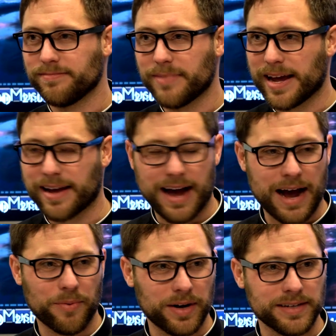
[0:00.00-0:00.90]
like
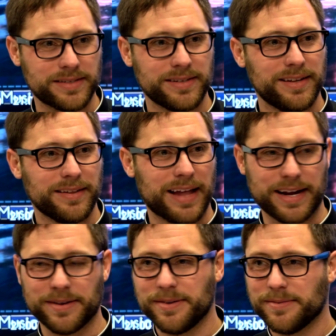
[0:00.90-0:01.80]
I was,
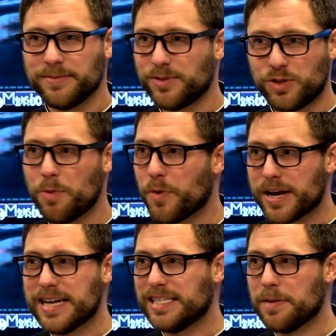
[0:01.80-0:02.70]
like super
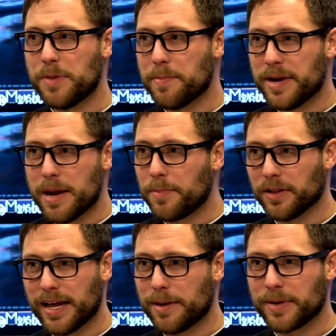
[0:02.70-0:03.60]
easy to be
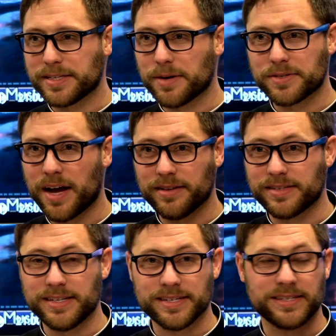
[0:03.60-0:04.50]
manipulated because I was
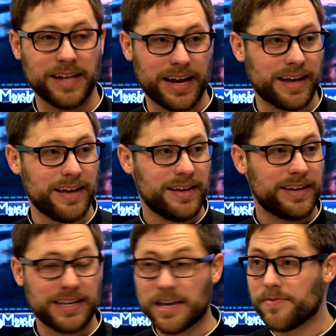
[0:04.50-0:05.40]
constantly just like
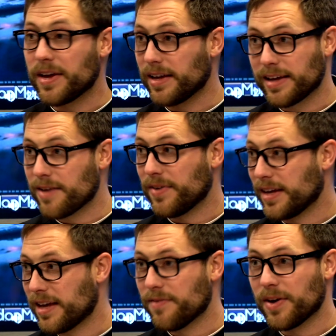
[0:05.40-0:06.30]
giving,
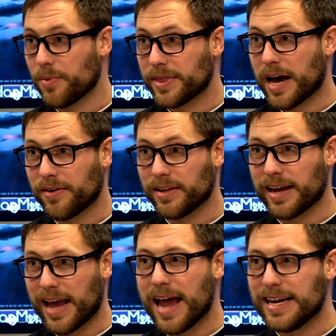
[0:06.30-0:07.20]
giving, giving without
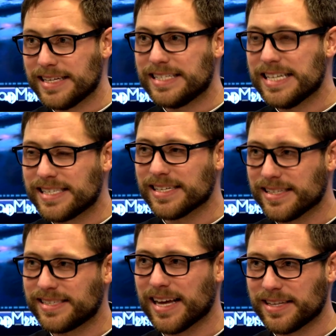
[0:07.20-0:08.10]
like any
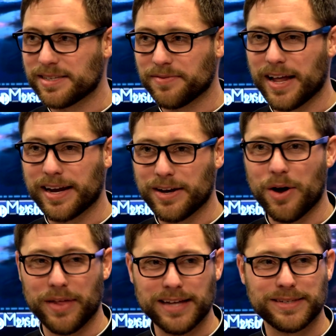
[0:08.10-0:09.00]
decent sense of like,
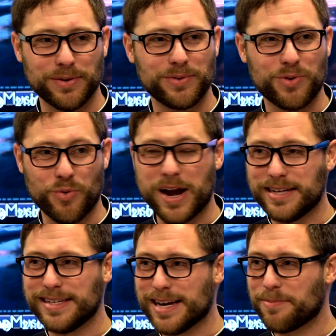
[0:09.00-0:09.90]
no, that's a
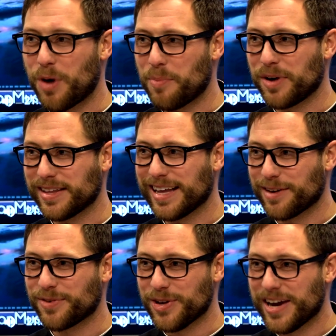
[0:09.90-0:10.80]
crazy inappropriate
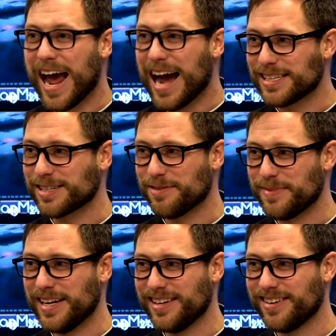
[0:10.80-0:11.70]
thing for you to ask of
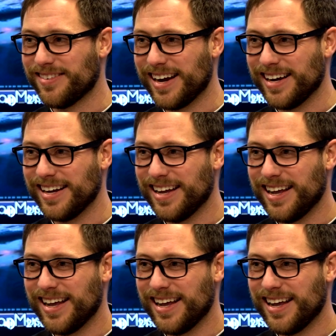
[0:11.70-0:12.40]
me, right?